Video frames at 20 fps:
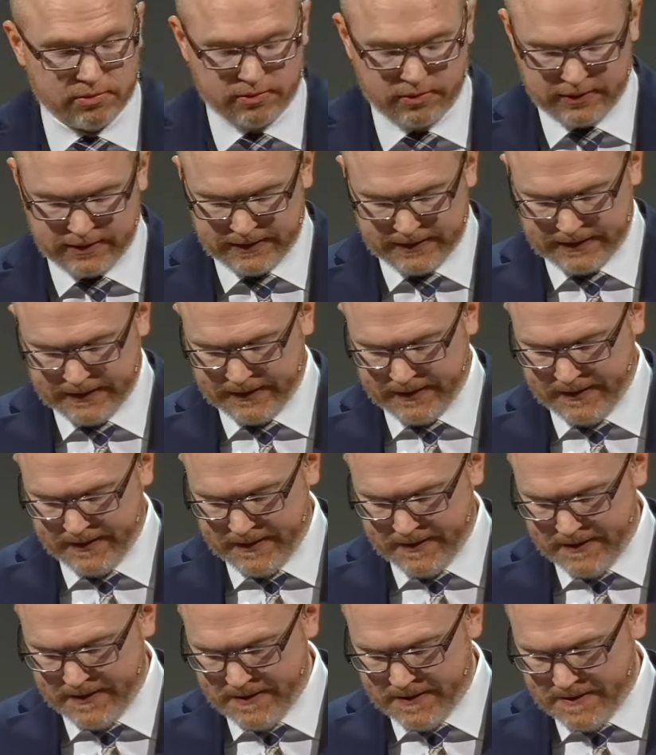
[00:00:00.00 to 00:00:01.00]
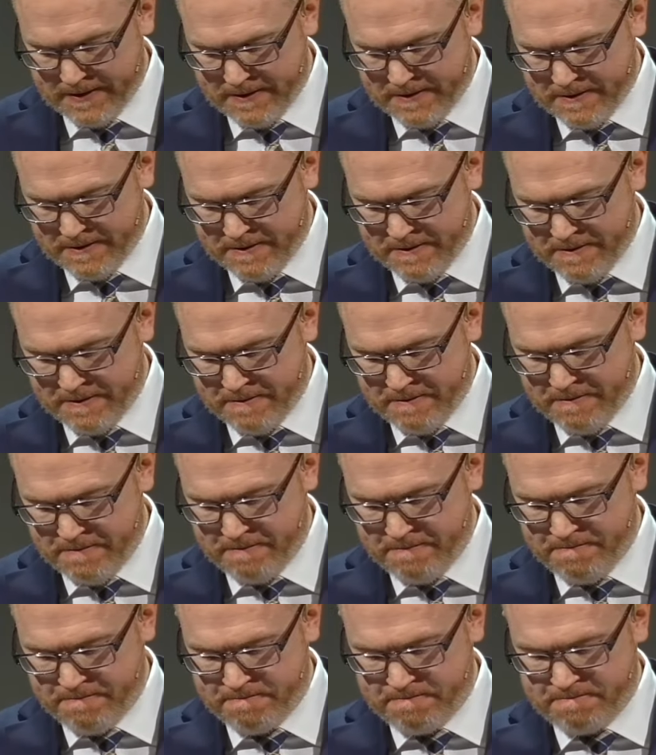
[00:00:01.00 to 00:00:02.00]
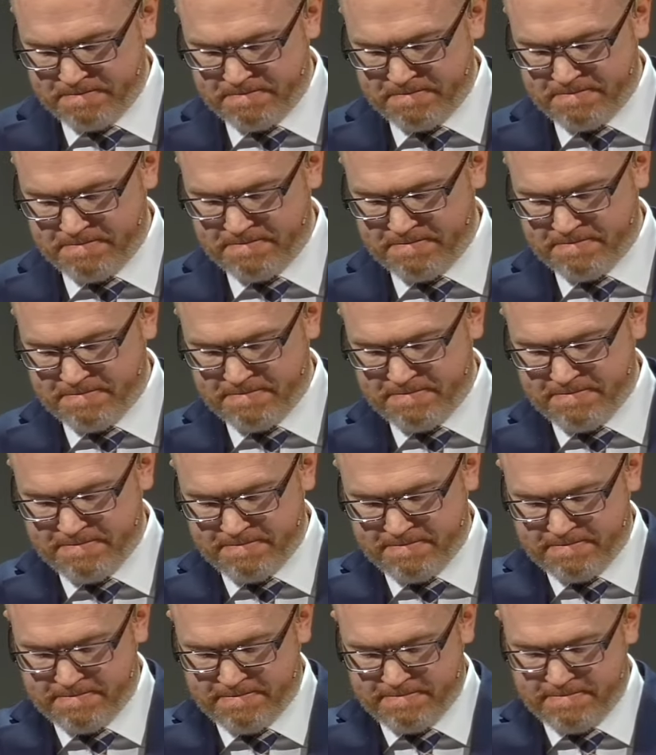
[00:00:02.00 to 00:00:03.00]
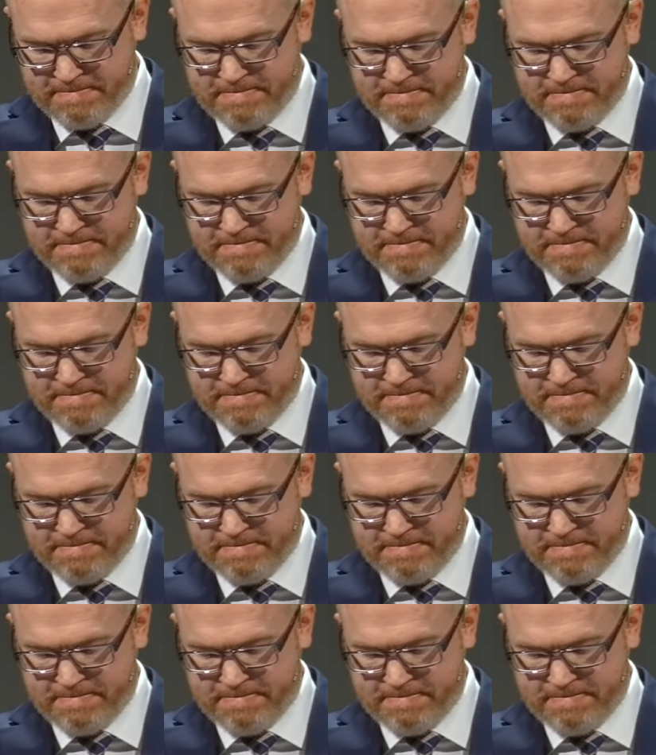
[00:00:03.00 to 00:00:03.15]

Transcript: (no one is talking)